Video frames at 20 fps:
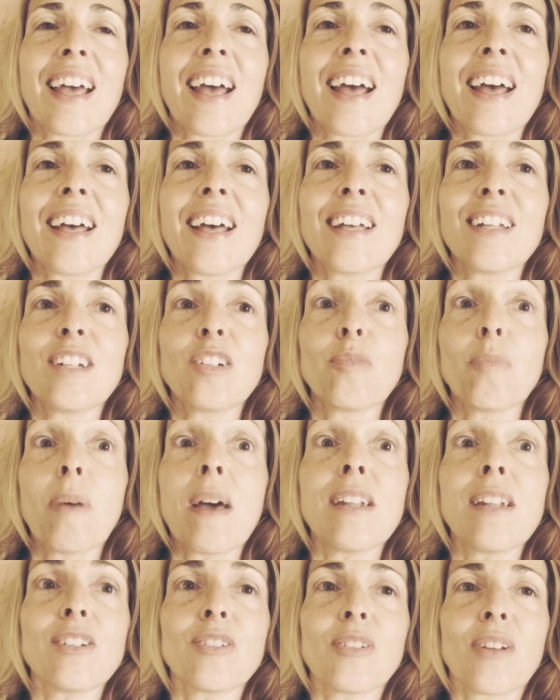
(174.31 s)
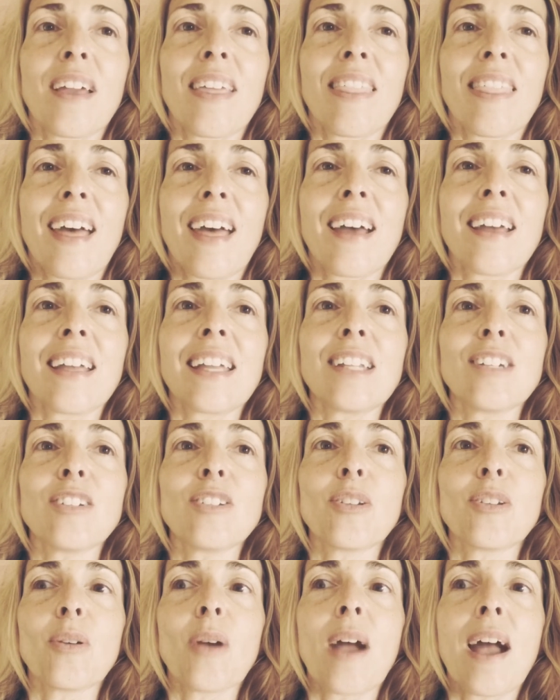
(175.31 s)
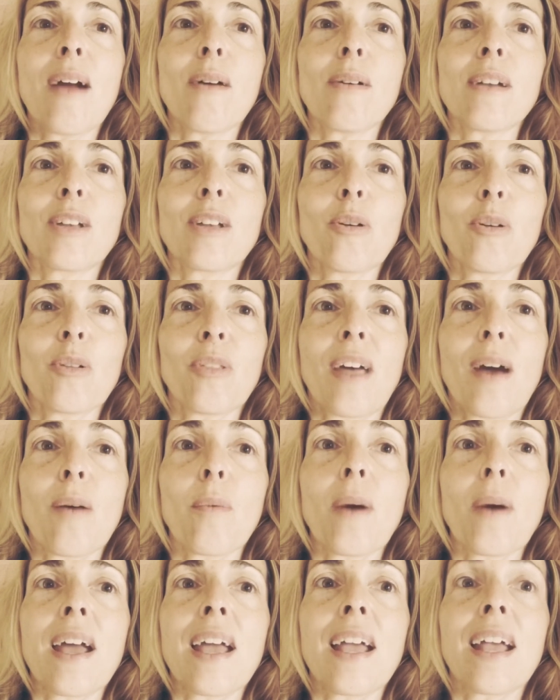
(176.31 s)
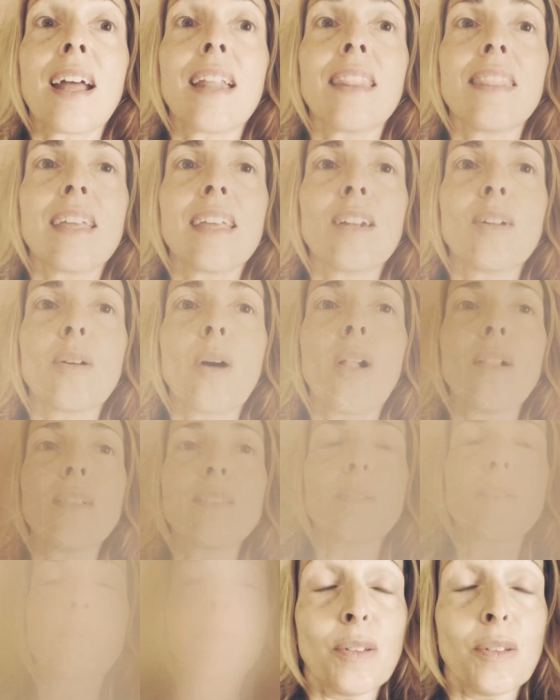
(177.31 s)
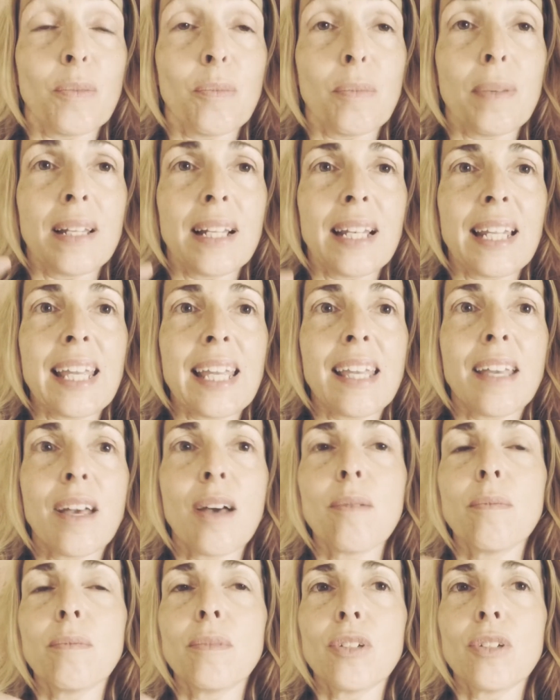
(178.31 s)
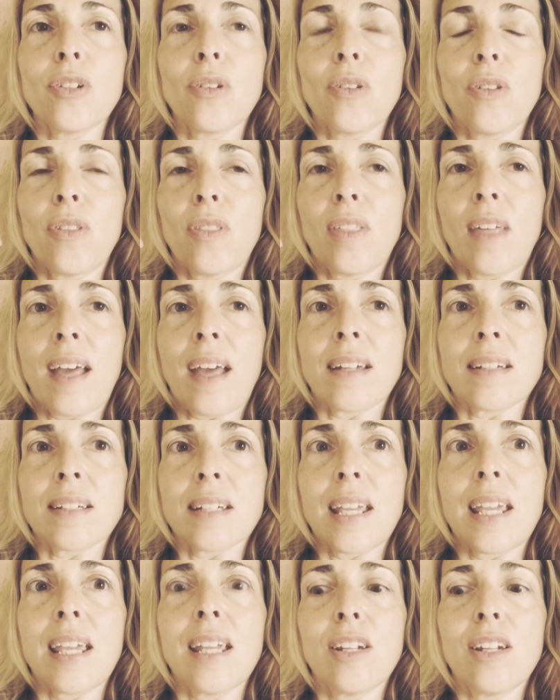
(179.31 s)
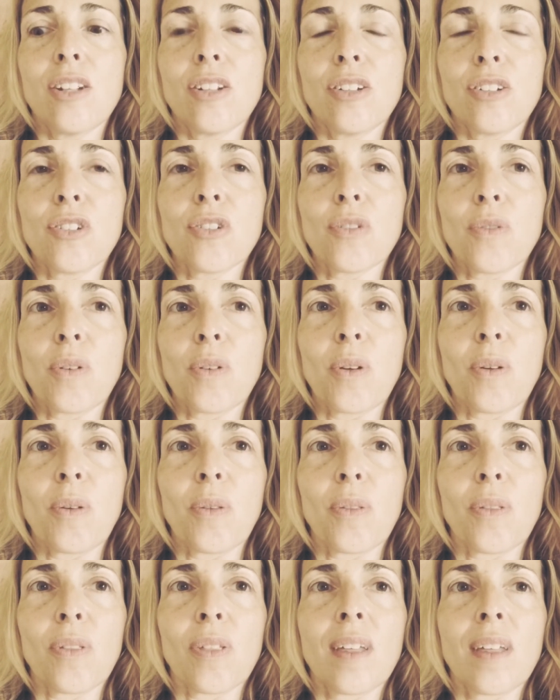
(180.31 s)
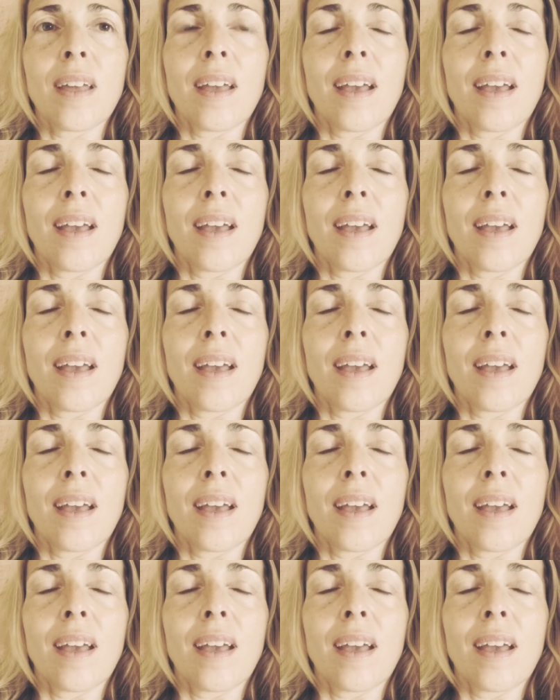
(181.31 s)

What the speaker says: and penetrate that into how it got that way, and then ultimately come to that inner truth